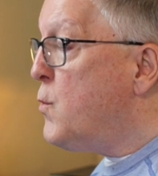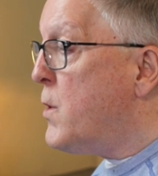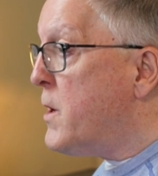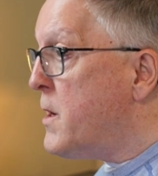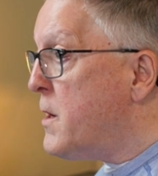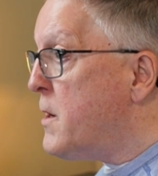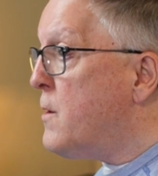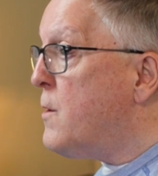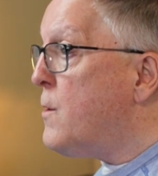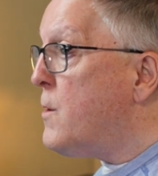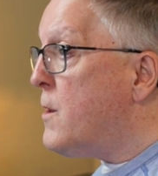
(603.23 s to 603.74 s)

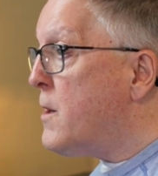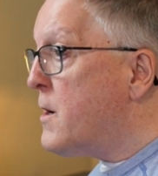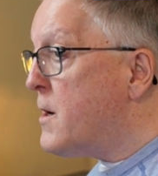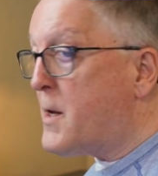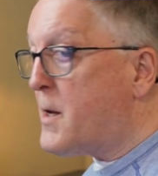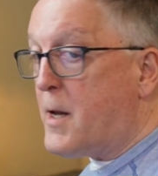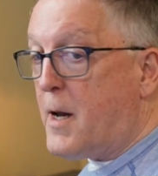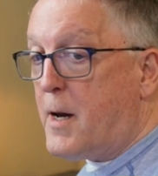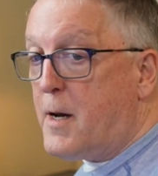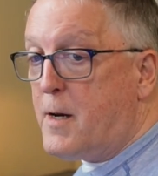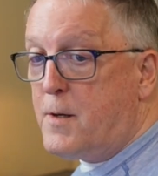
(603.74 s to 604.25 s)
will
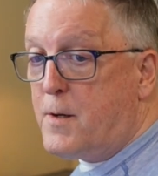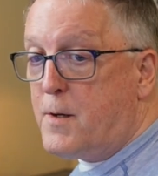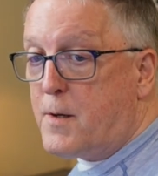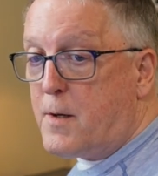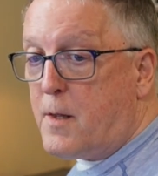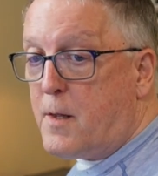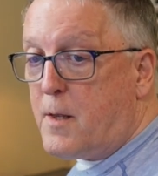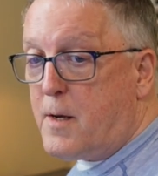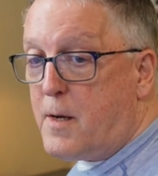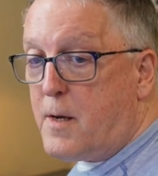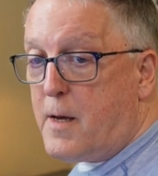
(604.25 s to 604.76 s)

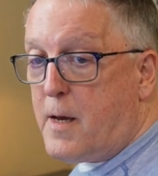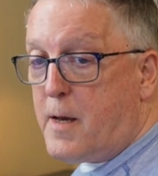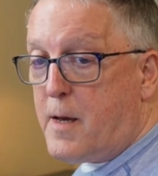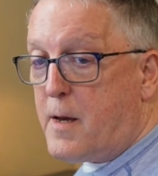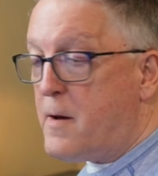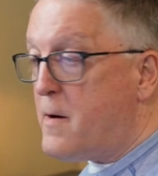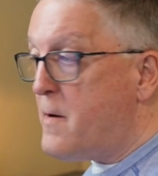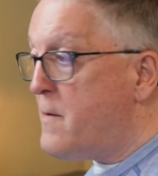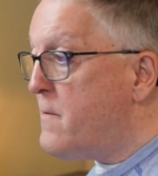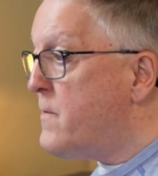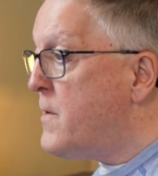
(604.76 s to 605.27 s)
occasionally
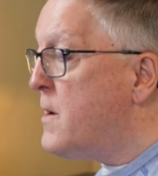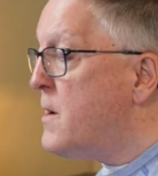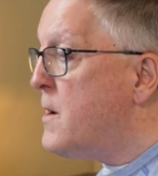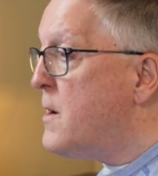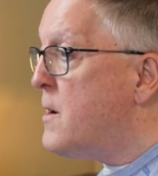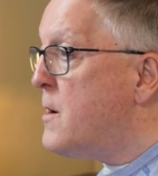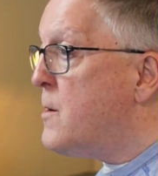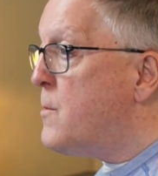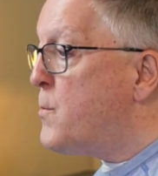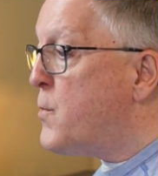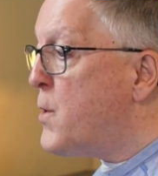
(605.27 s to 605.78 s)
have
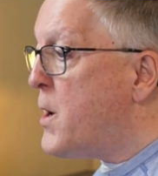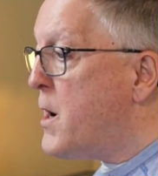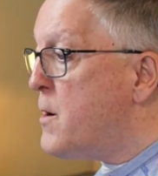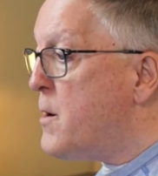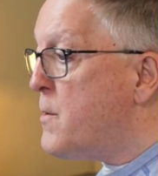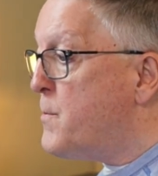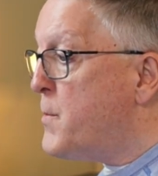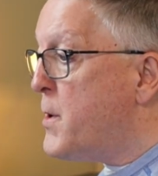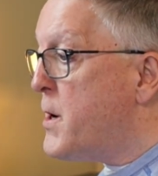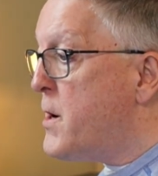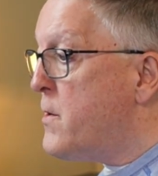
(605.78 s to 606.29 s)
prior
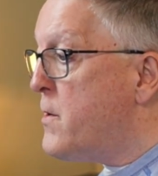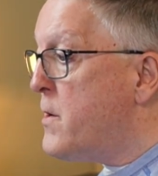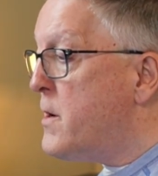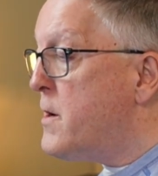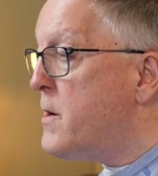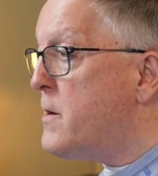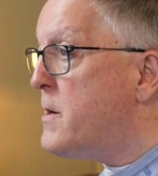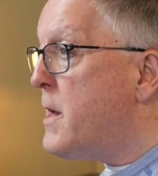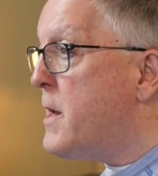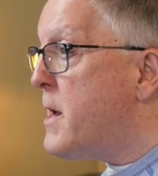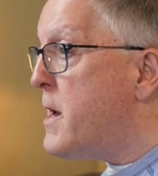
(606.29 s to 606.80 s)

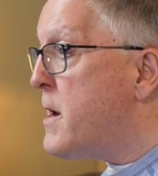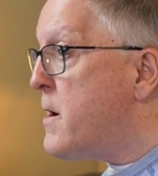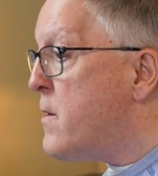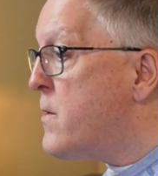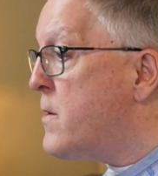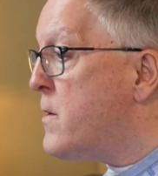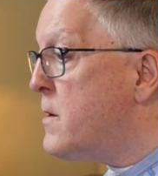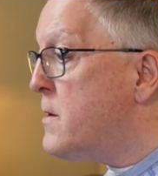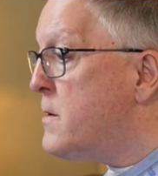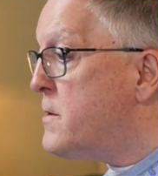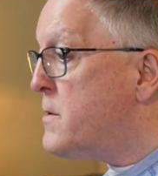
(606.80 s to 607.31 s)
period
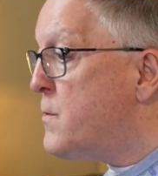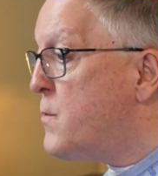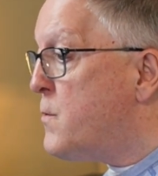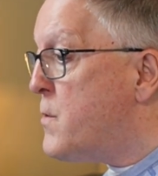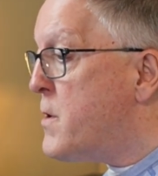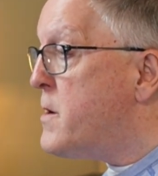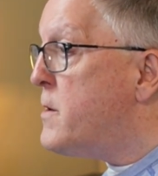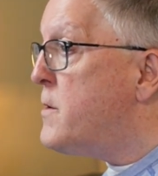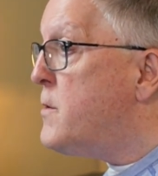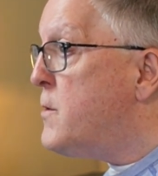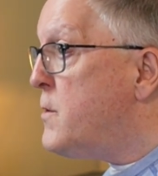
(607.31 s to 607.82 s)
errors
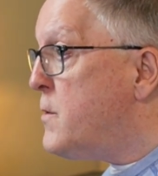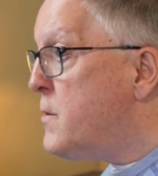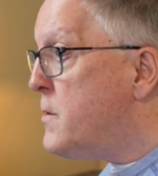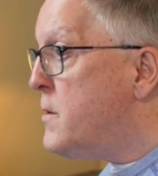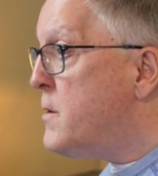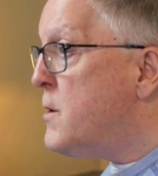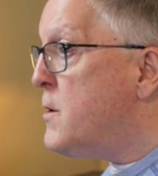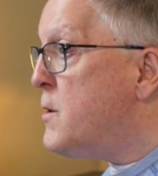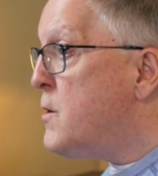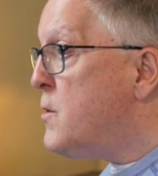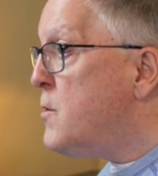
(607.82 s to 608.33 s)
where you
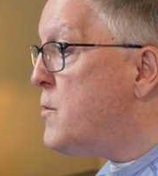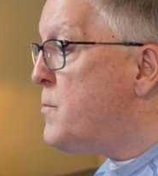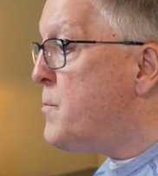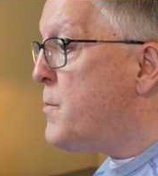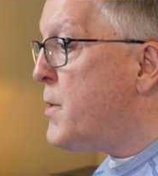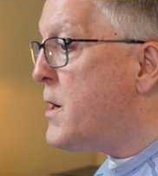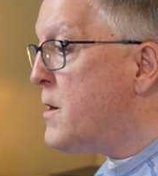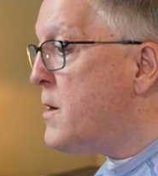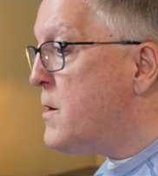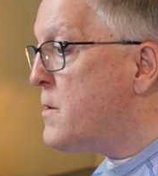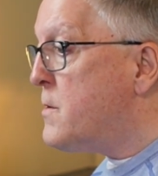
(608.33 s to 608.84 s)
do
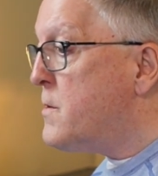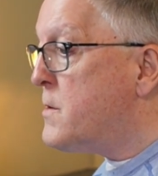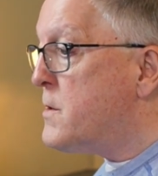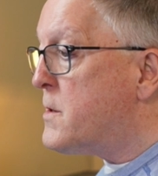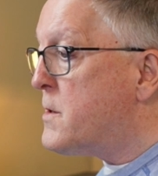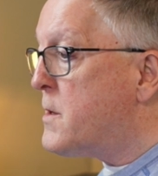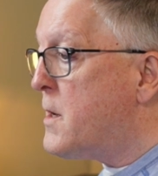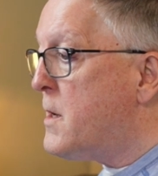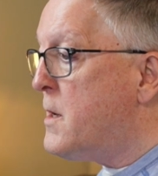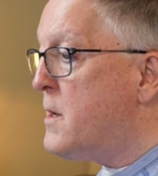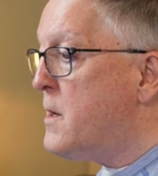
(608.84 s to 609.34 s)

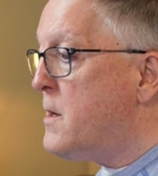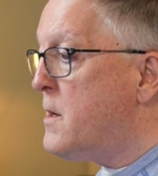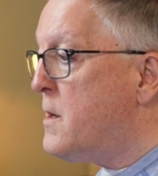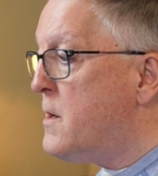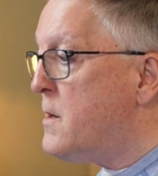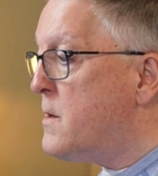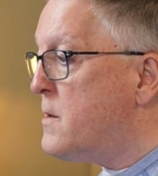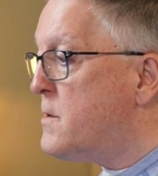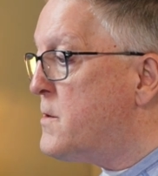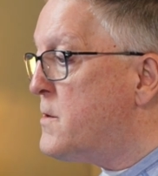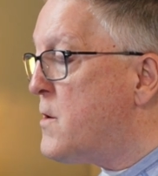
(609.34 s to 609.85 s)
post
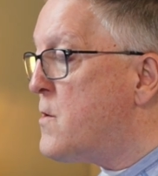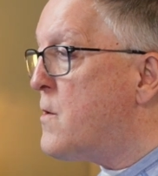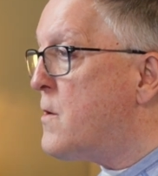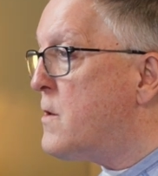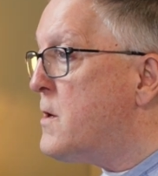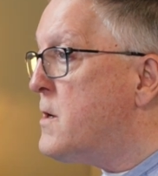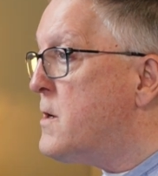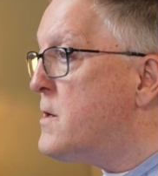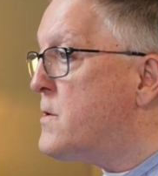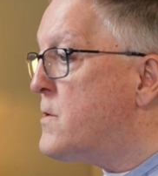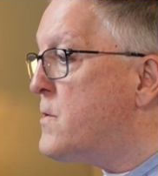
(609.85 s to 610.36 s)
a
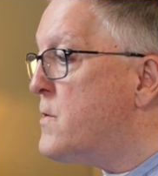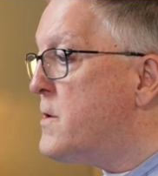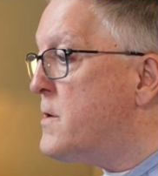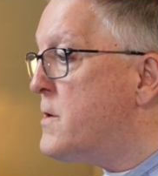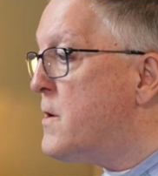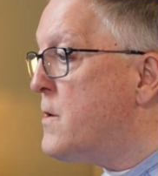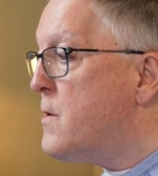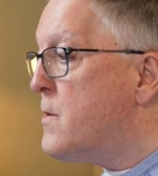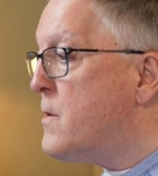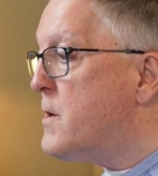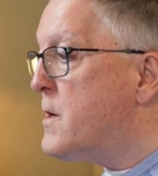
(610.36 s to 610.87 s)
journal entry
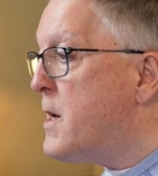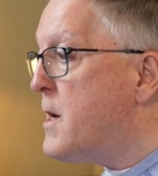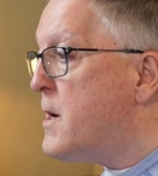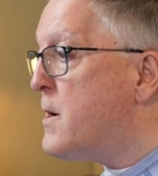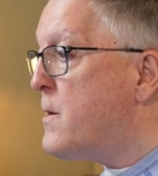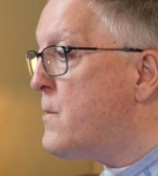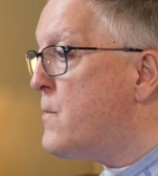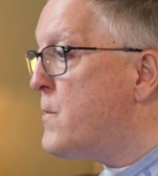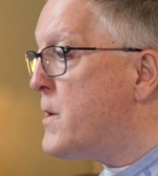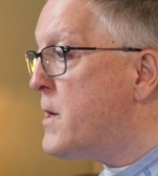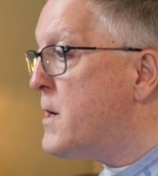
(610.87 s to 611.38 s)
to an
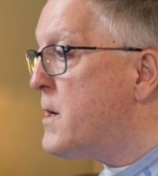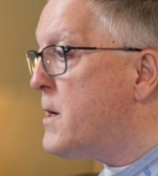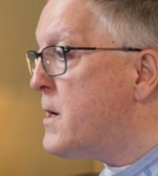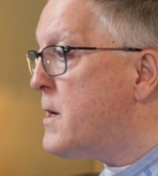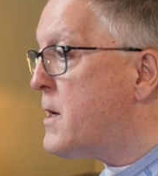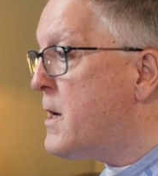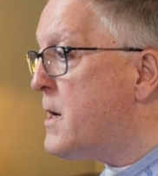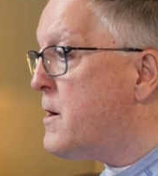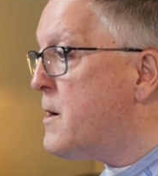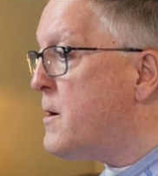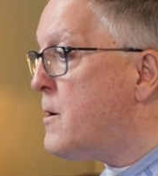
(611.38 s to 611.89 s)
equity
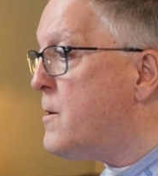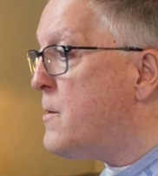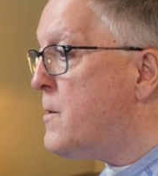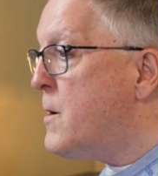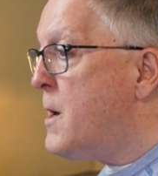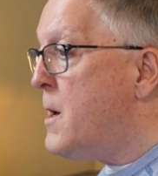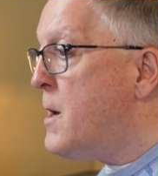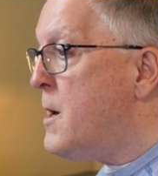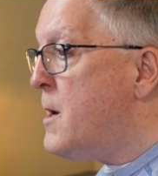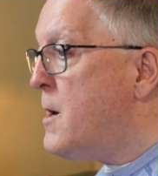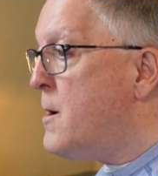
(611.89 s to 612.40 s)
account.
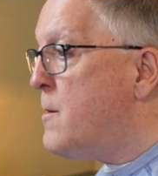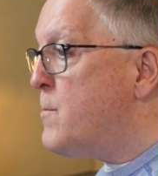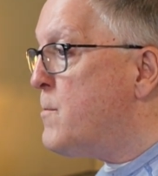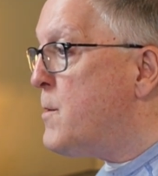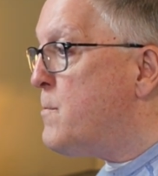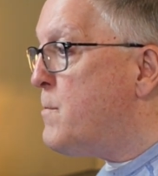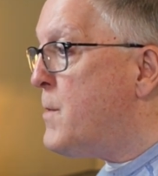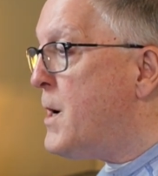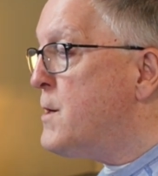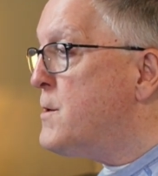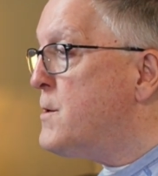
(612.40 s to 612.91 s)

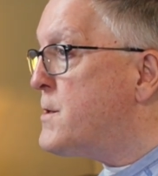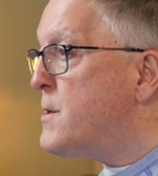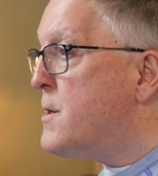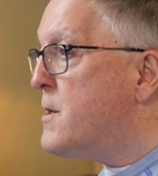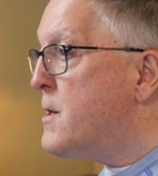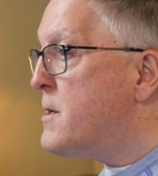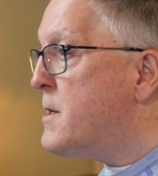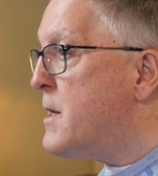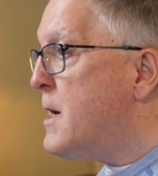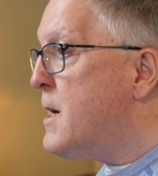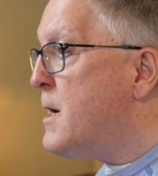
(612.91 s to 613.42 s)
But most of
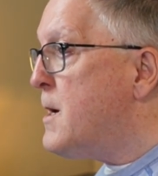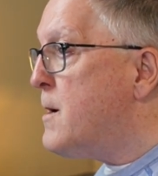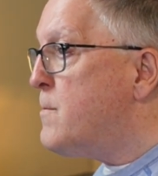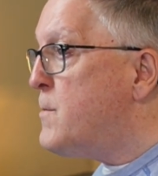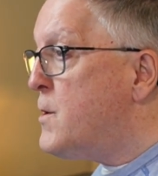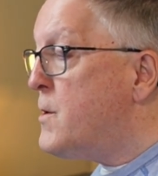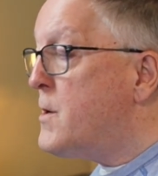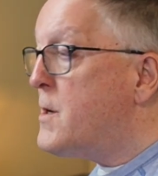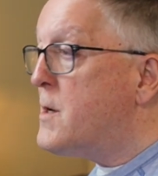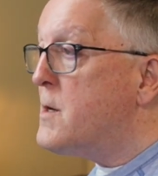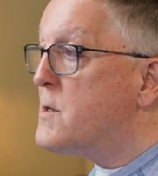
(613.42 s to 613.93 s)
the time,
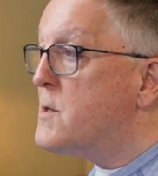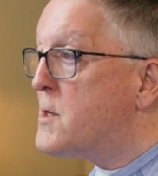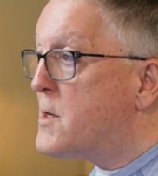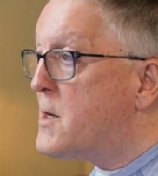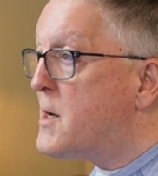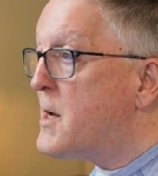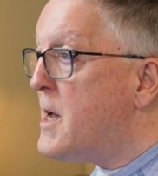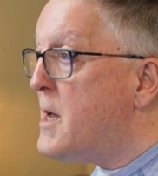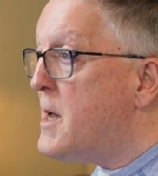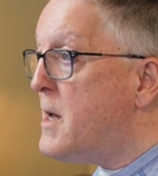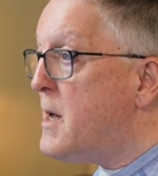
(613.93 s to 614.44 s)
you can
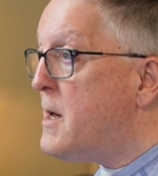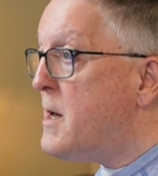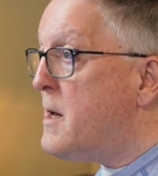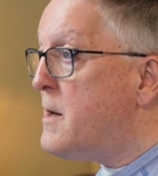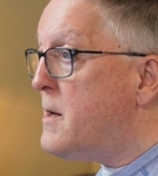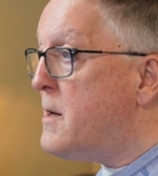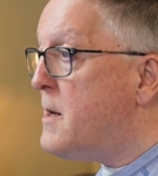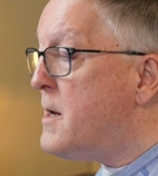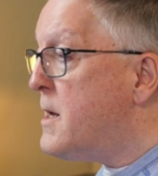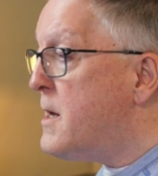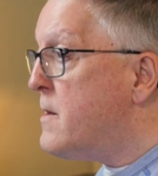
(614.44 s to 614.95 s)

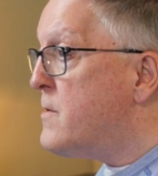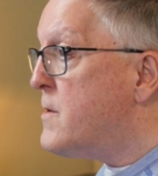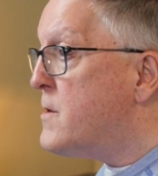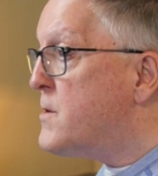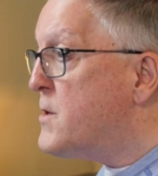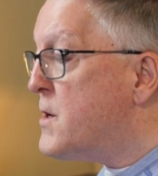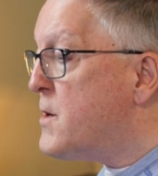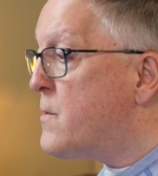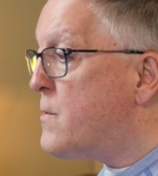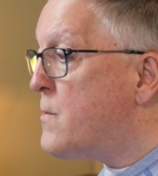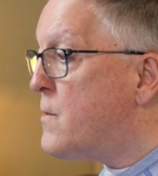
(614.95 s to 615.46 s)
scan in the
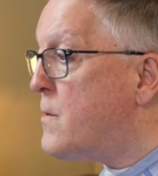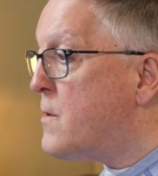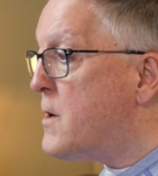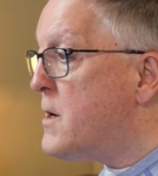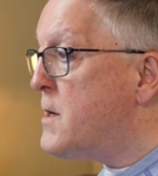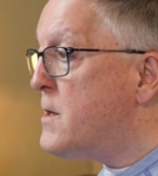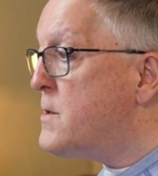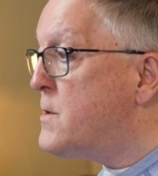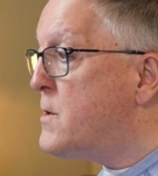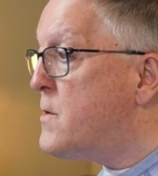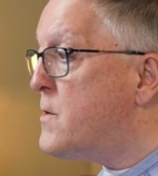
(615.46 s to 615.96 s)
general
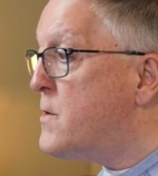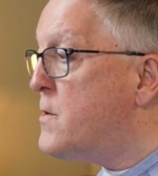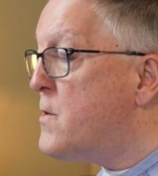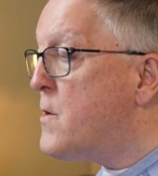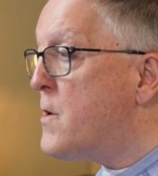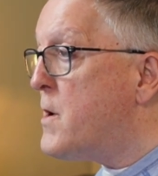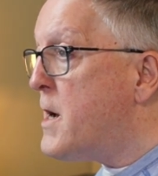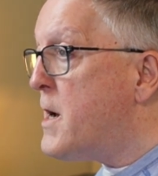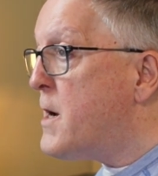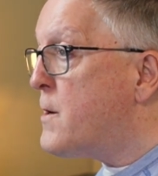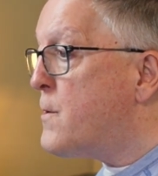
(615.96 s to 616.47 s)
ledger
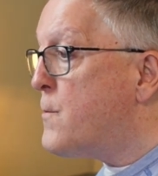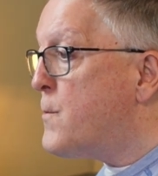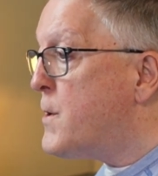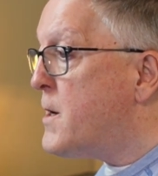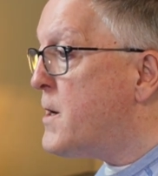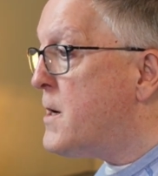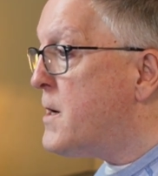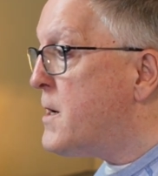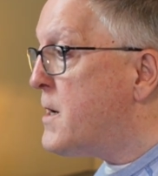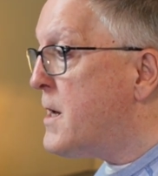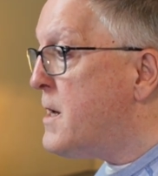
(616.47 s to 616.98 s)
your
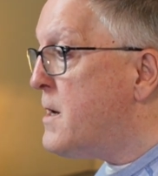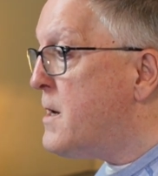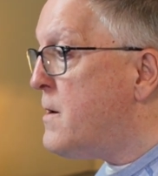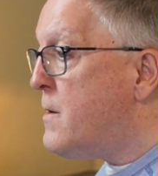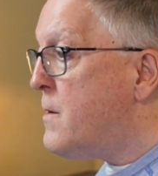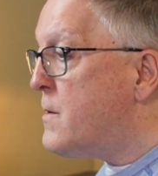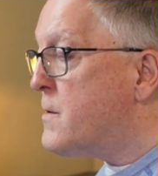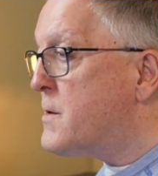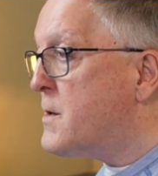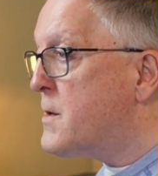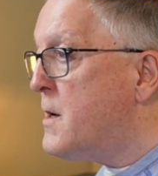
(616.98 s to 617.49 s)
equity
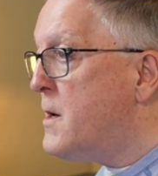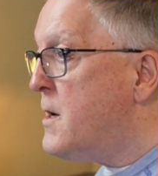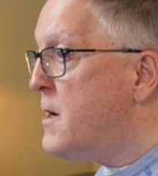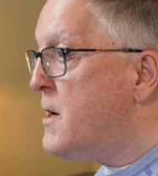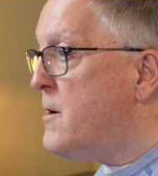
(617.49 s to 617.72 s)
accounts,